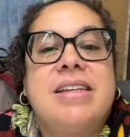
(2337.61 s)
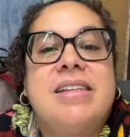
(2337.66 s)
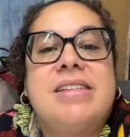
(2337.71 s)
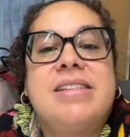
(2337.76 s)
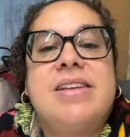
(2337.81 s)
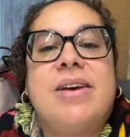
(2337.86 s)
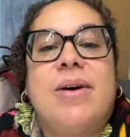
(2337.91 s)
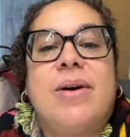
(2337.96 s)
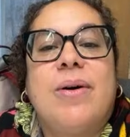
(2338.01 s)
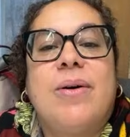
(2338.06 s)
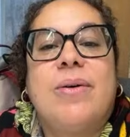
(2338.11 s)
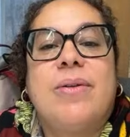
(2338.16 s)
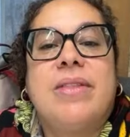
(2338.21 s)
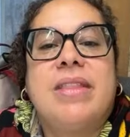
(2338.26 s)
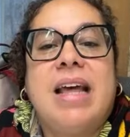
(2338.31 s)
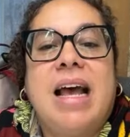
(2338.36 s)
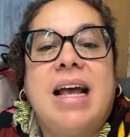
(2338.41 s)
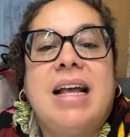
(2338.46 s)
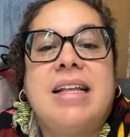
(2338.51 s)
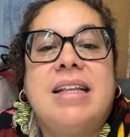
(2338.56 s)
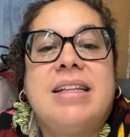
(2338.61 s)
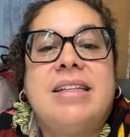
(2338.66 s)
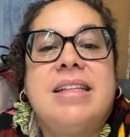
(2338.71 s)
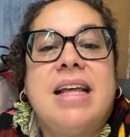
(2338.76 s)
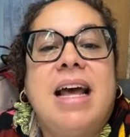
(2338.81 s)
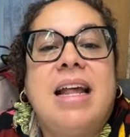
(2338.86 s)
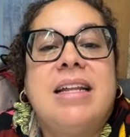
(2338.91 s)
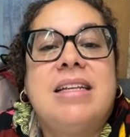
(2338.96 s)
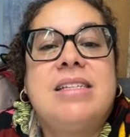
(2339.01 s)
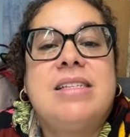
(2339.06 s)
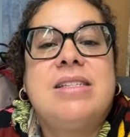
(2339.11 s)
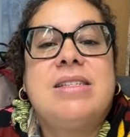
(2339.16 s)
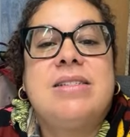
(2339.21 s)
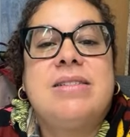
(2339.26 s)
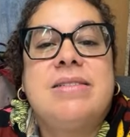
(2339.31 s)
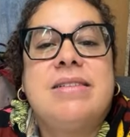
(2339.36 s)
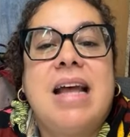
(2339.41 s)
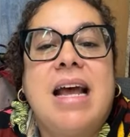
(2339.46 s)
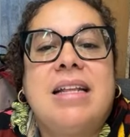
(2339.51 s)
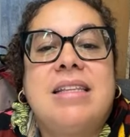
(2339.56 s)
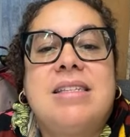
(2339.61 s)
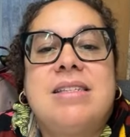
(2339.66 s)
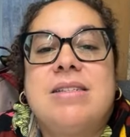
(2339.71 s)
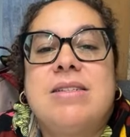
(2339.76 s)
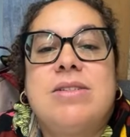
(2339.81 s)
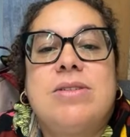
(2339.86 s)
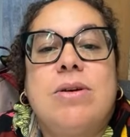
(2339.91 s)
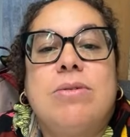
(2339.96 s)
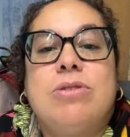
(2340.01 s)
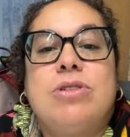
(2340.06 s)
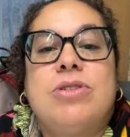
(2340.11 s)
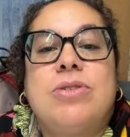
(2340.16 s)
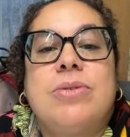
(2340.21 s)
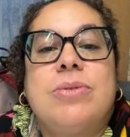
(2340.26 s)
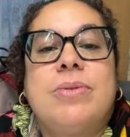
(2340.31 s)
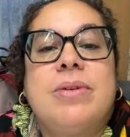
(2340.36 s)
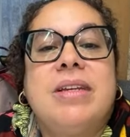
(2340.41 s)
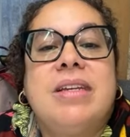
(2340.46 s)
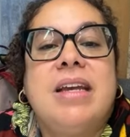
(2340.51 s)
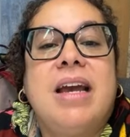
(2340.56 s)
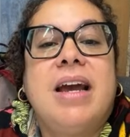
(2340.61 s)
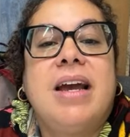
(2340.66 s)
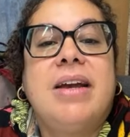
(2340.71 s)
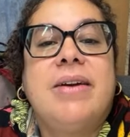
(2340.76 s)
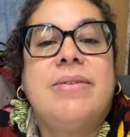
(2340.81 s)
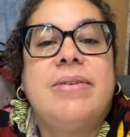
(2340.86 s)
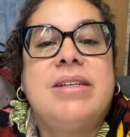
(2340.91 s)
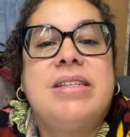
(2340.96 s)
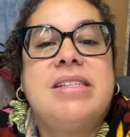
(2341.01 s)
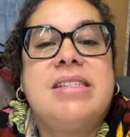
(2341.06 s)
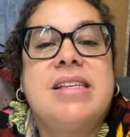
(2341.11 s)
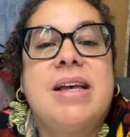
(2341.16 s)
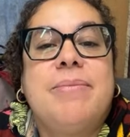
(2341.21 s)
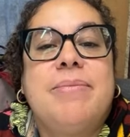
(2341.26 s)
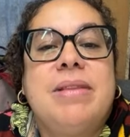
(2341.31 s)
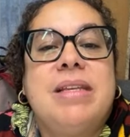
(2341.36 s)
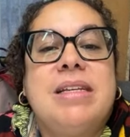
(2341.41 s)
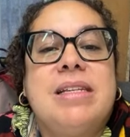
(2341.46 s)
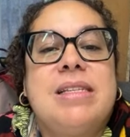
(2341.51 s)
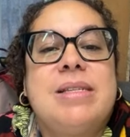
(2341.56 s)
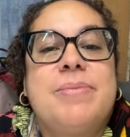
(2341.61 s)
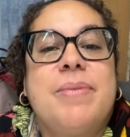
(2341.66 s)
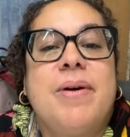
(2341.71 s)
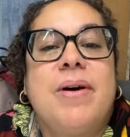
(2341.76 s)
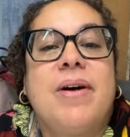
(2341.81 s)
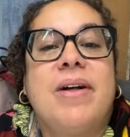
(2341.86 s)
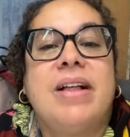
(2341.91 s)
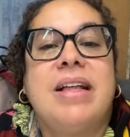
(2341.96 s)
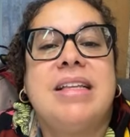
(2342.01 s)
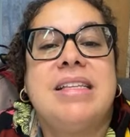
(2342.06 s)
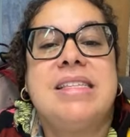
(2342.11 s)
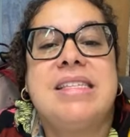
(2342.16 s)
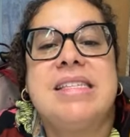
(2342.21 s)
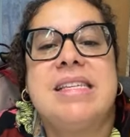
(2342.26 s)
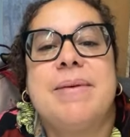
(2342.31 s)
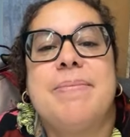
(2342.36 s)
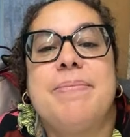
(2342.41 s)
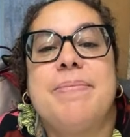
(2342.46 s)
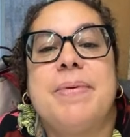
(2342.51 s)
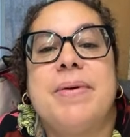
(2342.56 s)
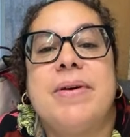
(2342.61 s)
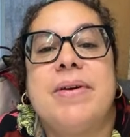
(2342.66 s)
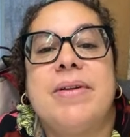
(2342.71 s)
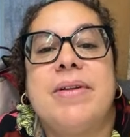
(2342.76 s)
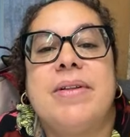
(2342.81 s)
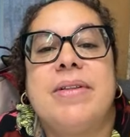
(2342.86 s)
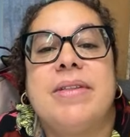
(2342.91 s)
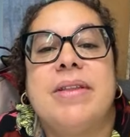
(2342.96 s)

So that's so true. Yeah, it was something small and simple.